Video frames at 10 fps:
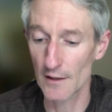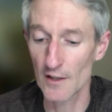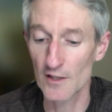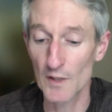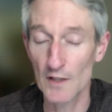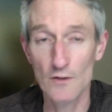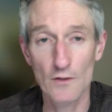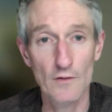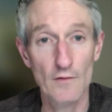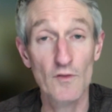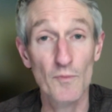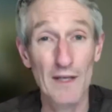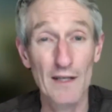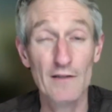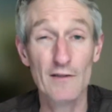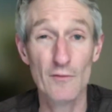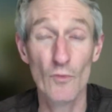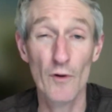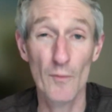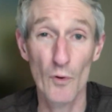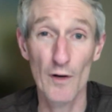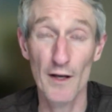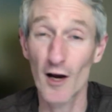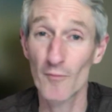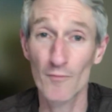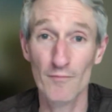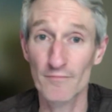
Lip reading: speak to more importantly, I'm